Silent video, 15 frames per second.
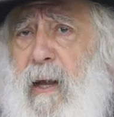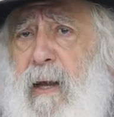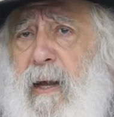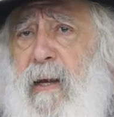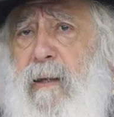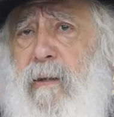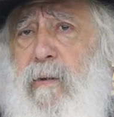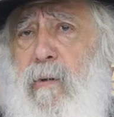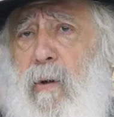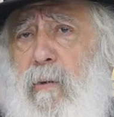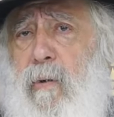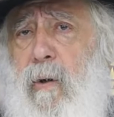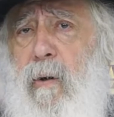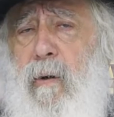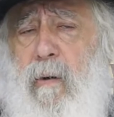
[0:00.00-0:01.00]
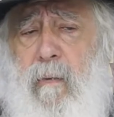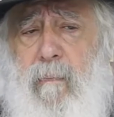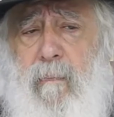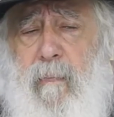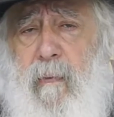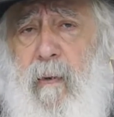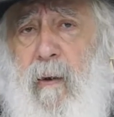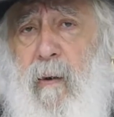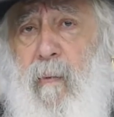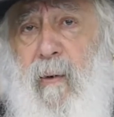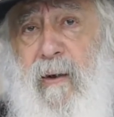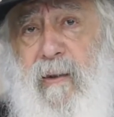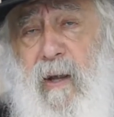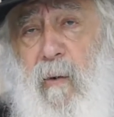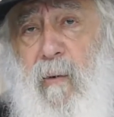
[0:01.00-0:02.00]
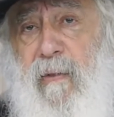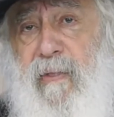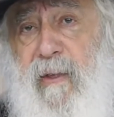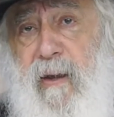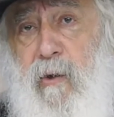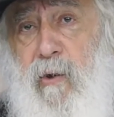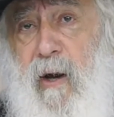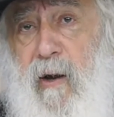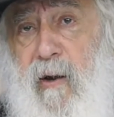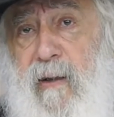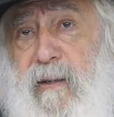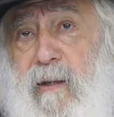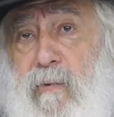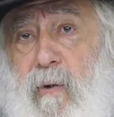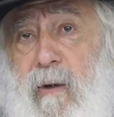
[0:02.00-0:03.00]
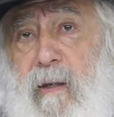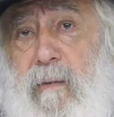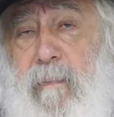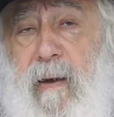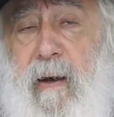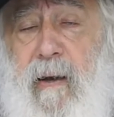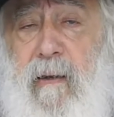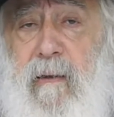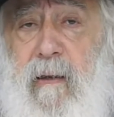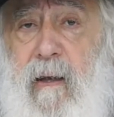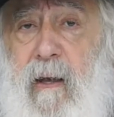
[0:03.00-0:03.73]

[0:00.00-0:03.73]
he told her, well, now I think you are ready to get married.